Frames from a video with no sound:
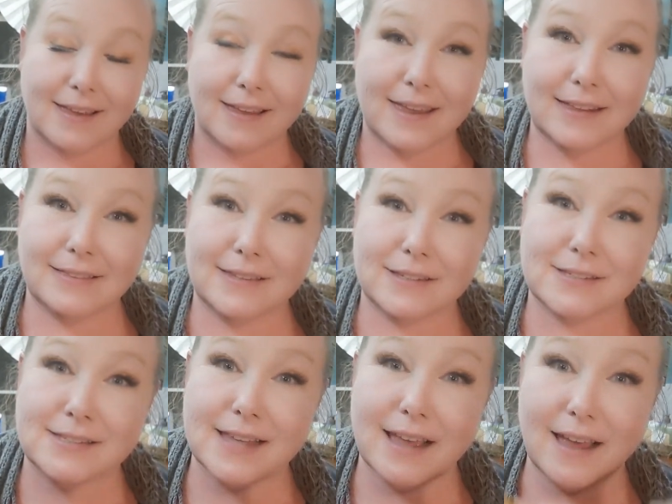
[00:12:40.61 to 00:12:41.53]
get
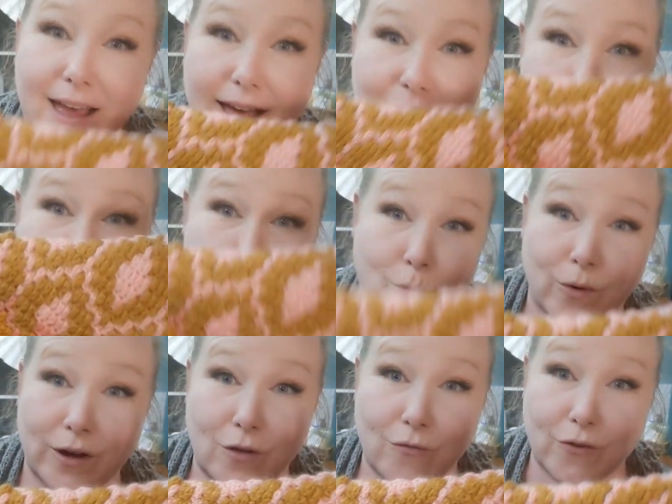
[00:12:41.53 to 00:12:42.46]
this a
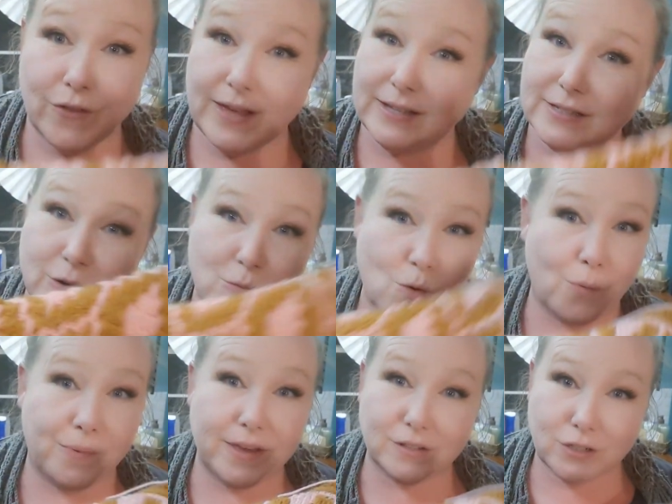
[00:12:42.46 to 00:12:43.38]
tutorial for this. There will
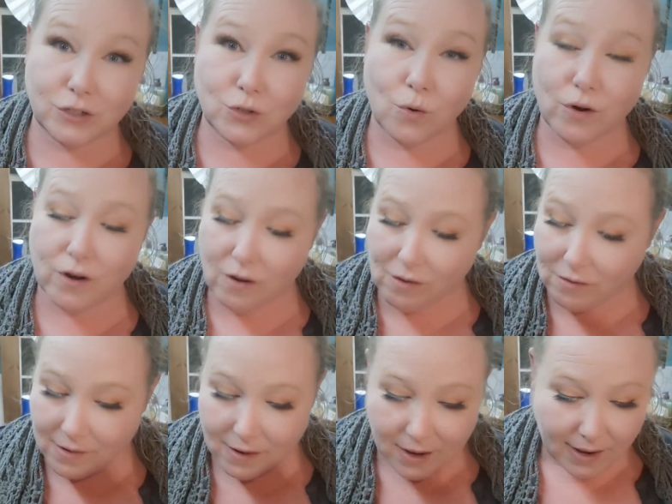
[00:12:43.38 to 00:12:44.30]
be a tutorial.